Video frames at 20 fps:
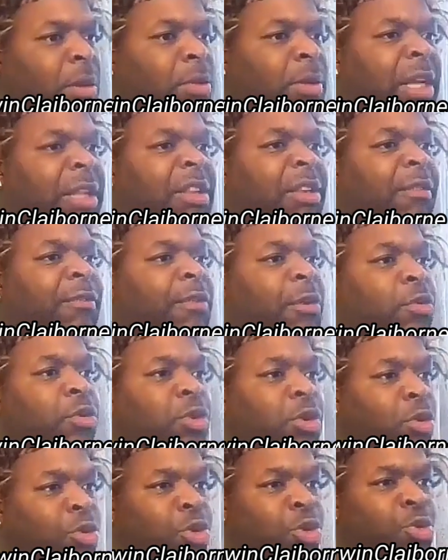Don't let them
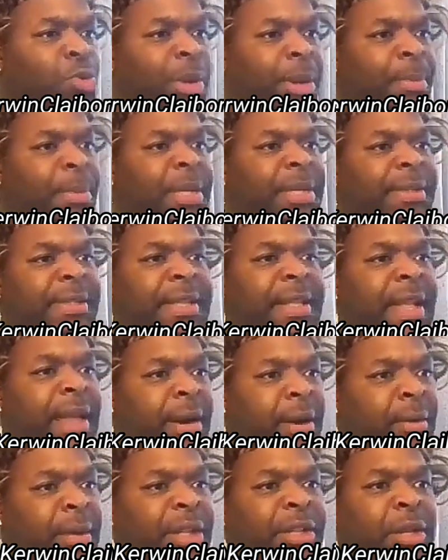folks know you with me. Sit
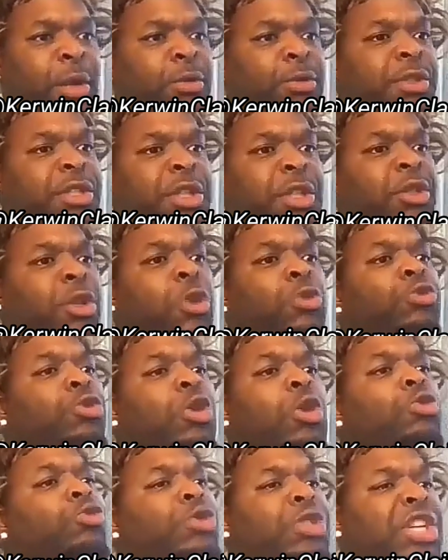down and
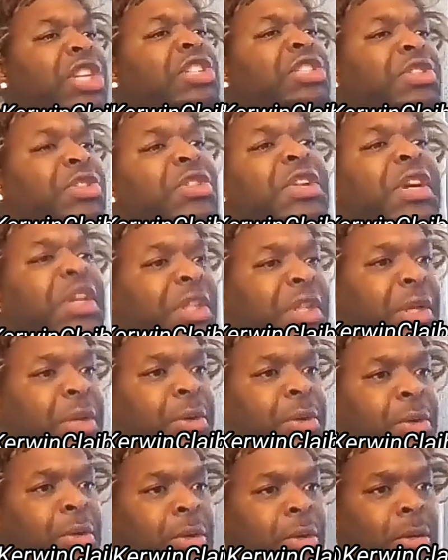don't touch nothing.